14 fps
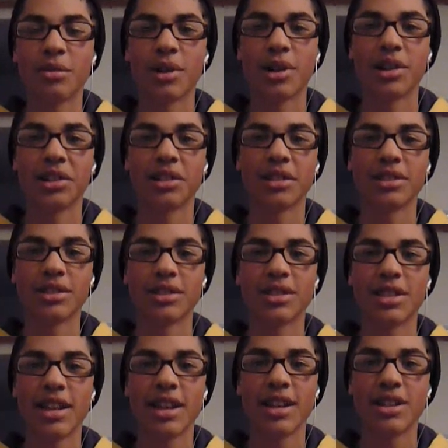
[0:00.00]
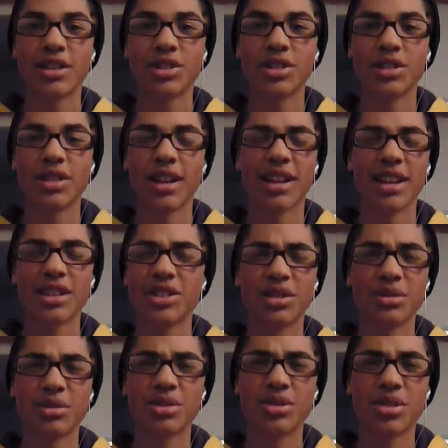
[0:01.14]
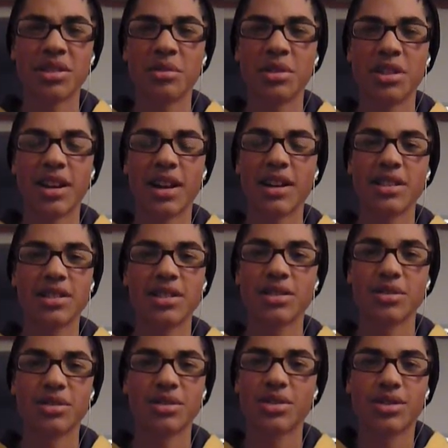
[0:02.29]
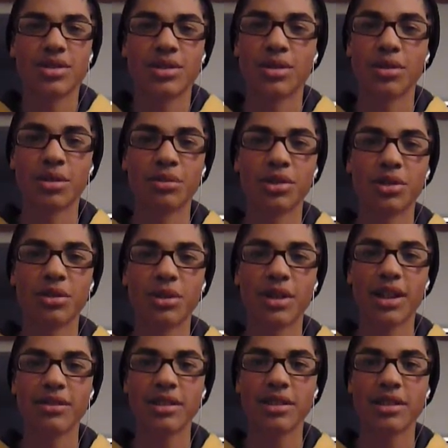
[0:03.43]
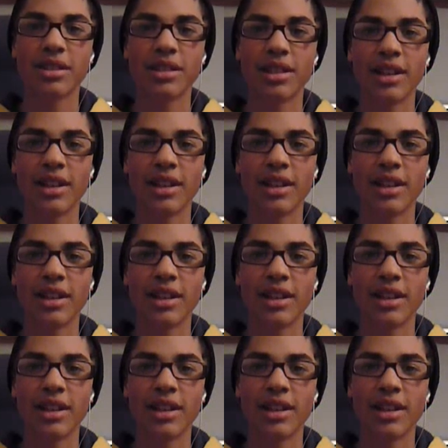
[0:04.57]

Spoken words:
well, today, I guess she was trying to be nice, or just normal, or whatever,